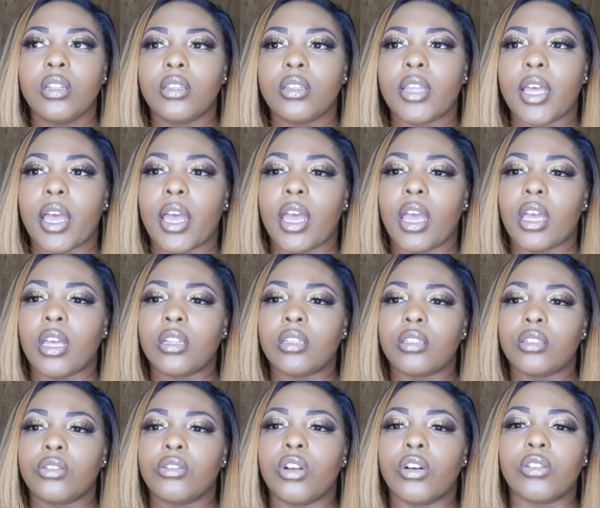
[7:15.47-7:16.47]

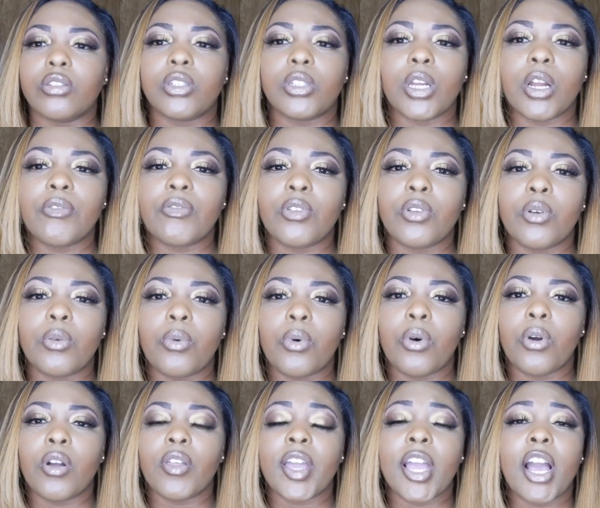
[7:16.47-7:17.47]
that's, you know, served in the
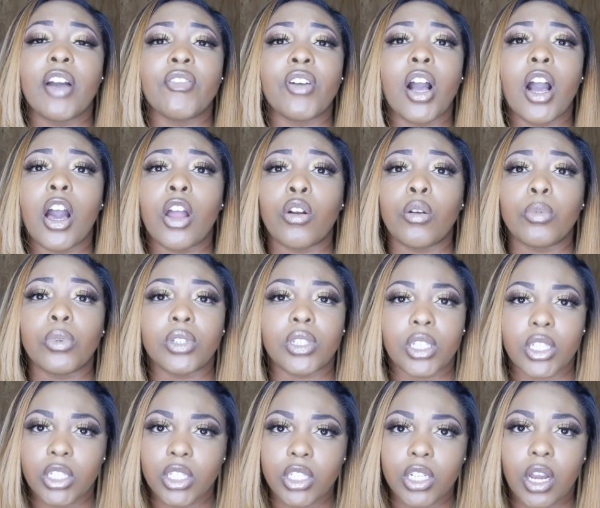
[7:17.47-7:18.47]
war, they have an honorable
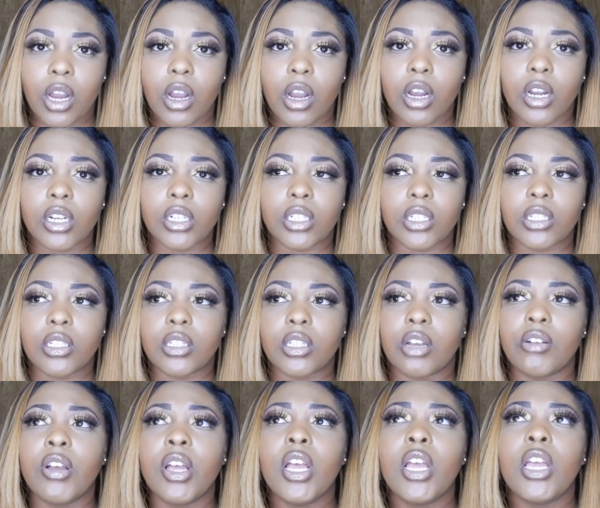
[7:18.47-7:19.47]
discharge and
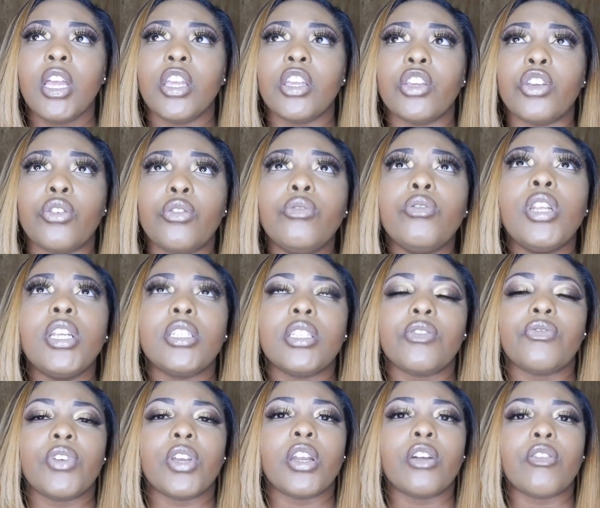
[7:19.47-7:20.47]
stuff, you need
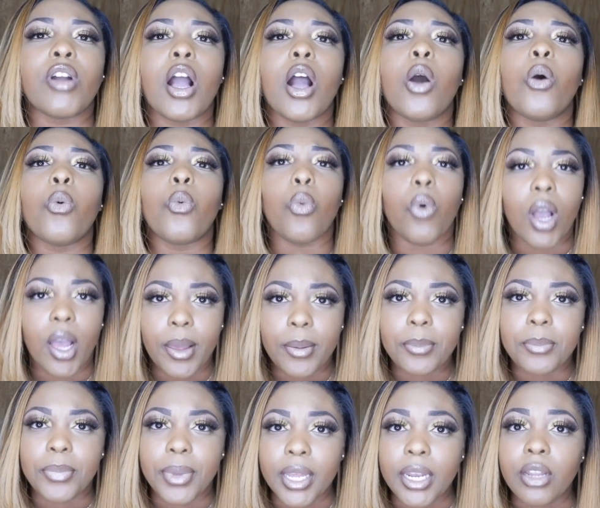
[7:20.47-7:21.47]
to figure out
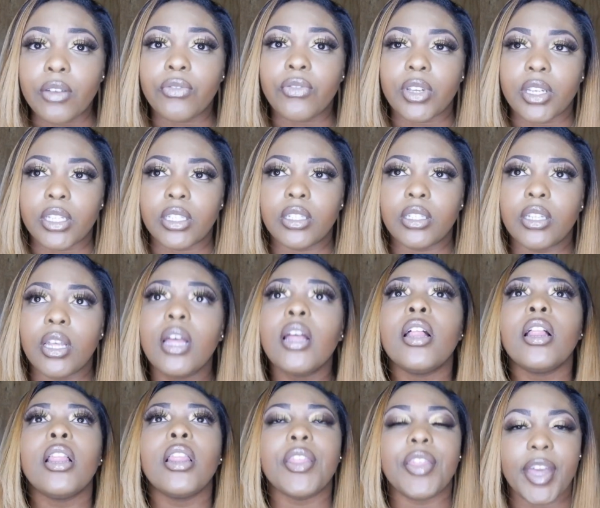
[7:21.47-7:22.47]
what benefits
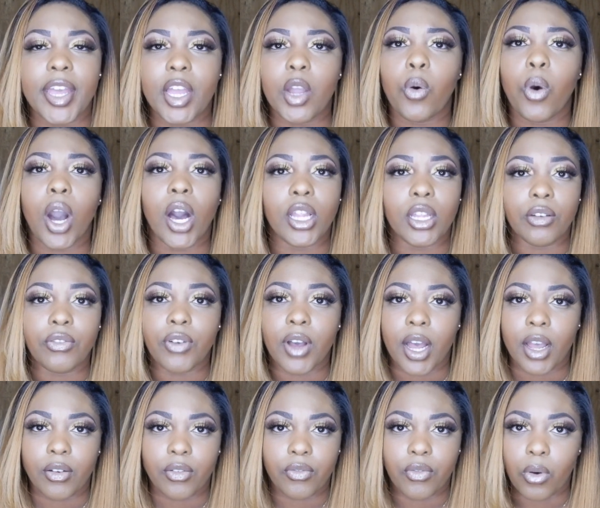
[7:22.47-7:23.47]
they
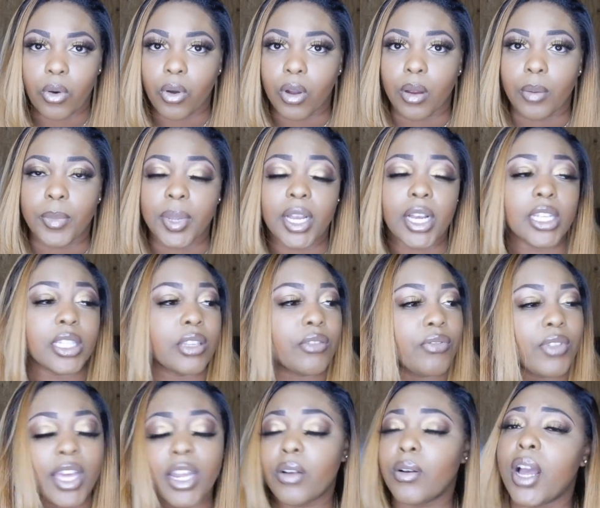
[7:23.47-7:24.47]
qualify for, because
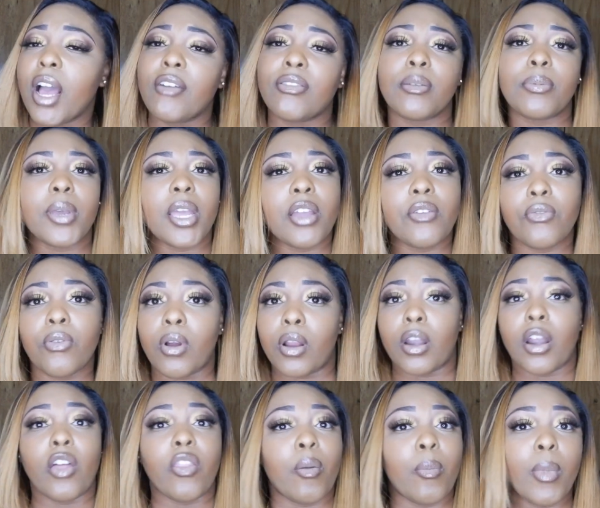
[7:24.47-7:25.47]
if they don't have to pay for
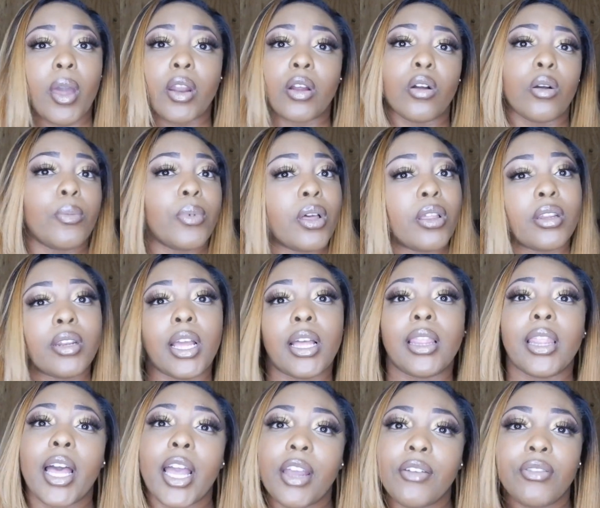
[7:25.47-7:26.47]
another medical bill in
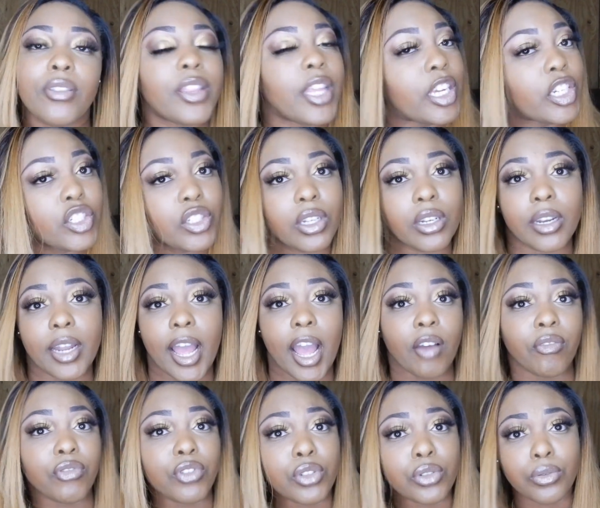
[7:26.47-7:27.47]
their life, they shouldn't
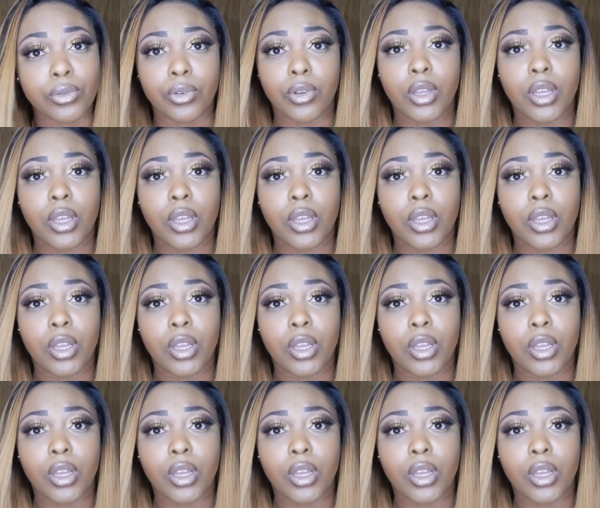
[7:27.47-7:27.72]
have to.